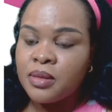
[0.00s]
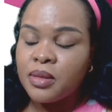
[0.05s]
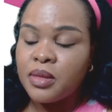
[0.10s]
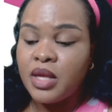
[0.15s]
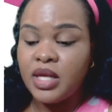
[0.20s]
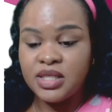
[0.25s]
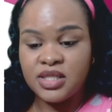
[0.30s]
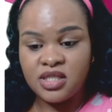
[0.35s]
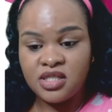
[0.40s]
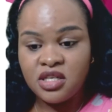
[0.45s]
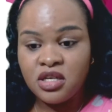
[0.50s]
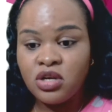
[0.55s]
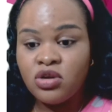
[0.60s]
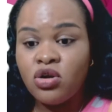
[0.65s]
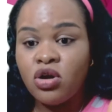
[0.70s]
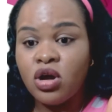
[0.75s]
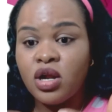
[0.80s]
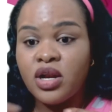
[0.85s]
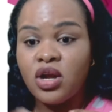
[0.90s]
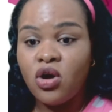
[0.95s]
It's still
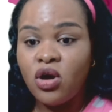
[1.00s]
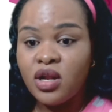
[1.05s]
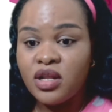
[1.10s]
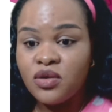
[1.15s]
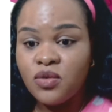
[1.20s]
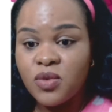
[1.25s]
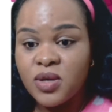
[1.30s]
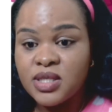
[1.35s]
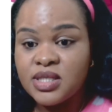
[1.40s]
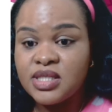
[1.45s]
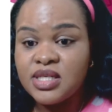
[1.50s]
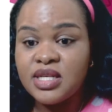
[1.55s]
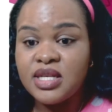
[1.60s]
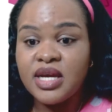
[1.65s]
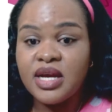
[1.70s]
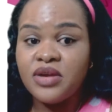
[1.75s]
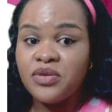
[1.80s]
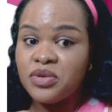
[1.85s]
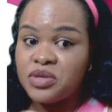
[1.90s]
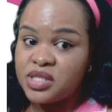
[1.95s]
called, all the words in
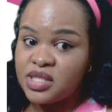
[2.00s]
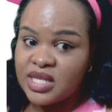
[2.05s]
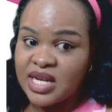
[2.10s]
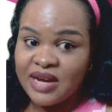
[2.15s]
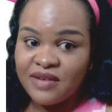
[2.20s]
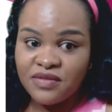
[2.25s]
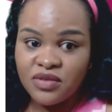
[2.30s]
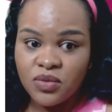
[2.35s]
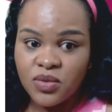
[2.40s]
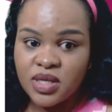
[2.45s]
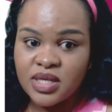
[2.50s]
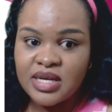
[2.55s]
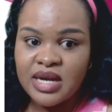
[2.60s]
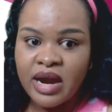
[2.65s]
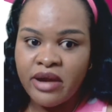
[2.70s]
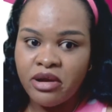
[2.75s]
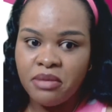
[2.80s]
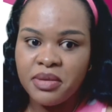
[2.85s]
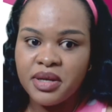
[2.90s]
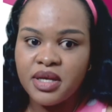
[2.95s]
there, we still have the word
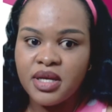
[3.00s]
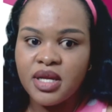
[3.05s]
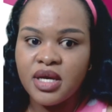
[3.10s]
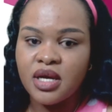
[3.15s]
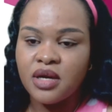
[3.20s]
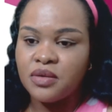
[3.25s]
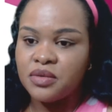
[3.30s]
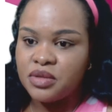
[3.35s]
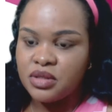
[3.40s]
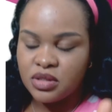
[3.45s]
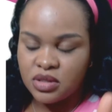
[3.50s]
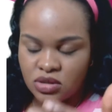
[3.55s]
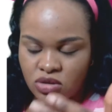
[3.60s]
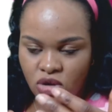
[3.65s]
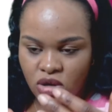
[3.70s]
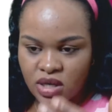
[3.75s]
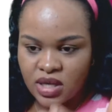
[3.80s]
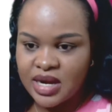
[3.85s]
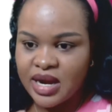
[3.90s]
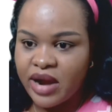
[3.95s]
Carib in there. It's
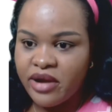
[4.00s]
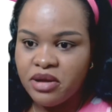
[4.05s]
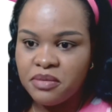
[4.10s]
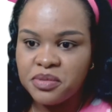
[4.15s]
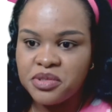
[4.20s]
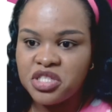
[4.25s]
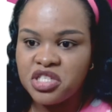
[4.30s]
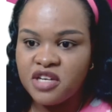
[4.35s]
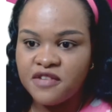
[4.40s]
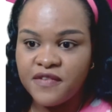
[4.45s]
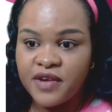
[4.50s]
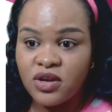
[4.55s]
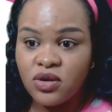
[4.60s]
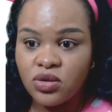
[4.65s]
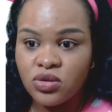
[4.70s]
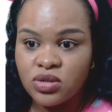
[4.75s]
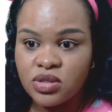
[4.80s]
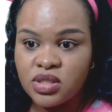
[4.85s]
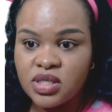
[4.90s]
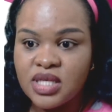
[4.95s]
called a Carib chief and
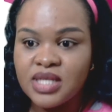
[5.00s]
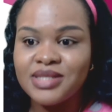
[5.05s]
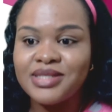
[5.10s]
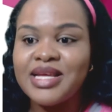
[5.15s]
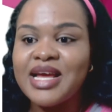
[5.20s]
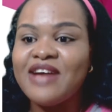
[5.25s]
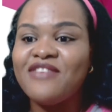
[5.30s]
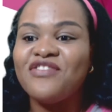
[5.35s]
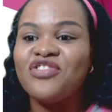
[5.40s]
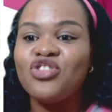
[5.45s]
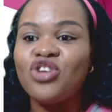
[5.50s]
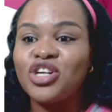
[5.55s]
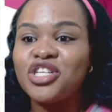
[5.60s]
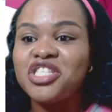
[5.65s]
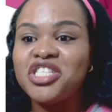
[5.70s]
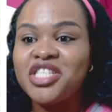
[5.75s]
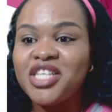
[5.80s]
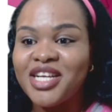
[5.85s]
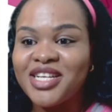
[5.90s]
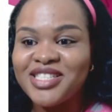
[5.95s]
all those things. They have
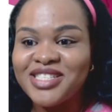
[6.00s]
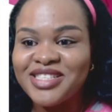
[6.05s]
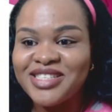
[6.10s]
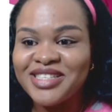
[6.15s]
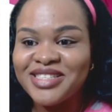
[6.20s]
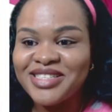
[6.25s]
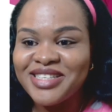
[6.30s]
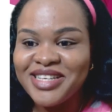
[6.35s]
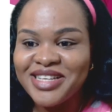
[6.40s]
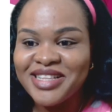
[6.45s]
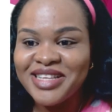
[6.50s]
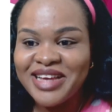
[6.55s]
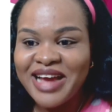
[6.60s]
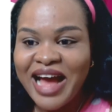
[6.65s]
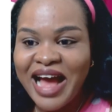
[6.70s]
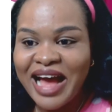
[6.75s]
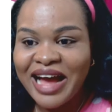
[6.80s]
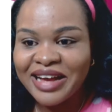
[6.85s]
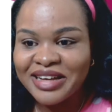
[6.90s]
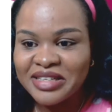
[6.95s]
not changed it in the
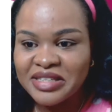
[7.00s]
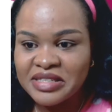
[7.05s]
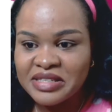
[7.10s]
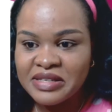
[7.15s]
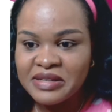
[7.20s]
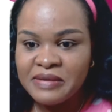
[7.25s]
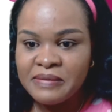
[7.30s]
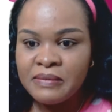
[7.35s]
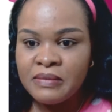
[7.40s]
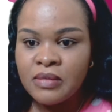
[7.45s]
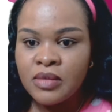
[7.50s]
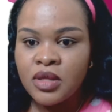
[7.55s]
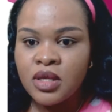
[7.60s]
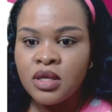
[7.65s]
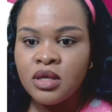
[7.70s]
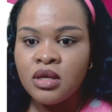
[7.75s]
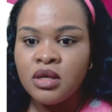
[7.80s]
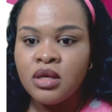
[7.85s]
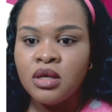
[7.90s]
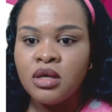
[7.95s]
act,
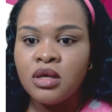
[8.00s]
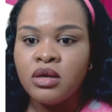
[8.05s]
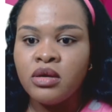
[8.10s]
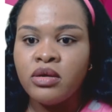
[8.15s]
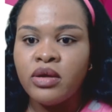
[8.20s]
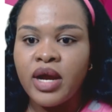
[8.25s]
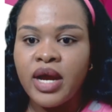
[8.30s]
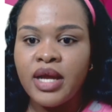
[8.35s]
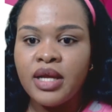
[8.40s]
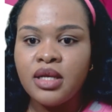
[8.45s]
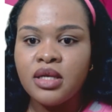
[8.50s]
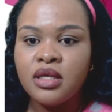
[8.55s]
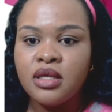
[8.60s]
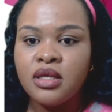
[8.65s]
right?